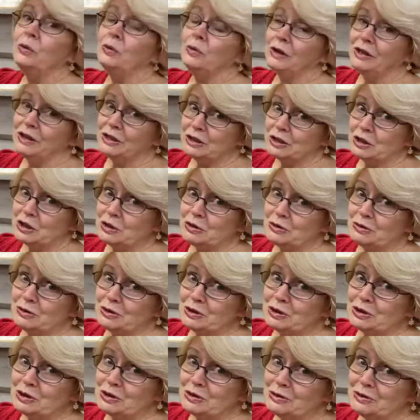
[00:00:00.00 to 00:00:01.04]
With a
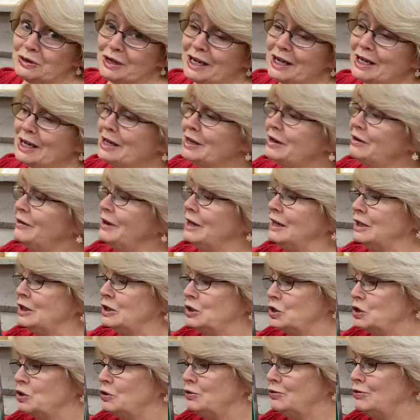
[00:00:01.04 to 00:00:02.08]
choo-choo here and a
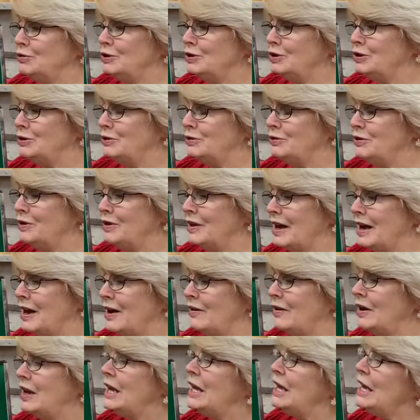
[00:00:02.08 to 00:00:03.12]
choo-choo
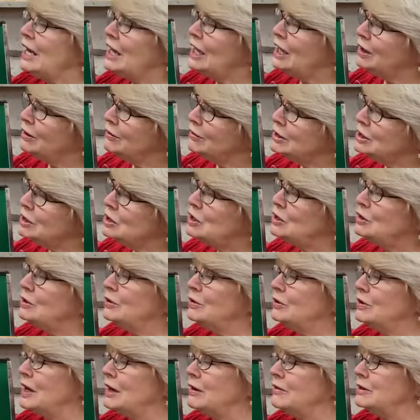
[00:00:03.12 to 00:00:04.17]
there. Here a
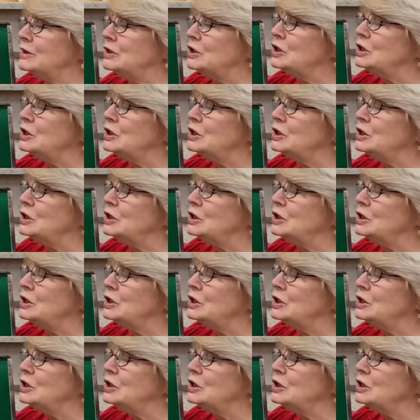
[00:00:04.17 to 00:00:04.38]
choo, there a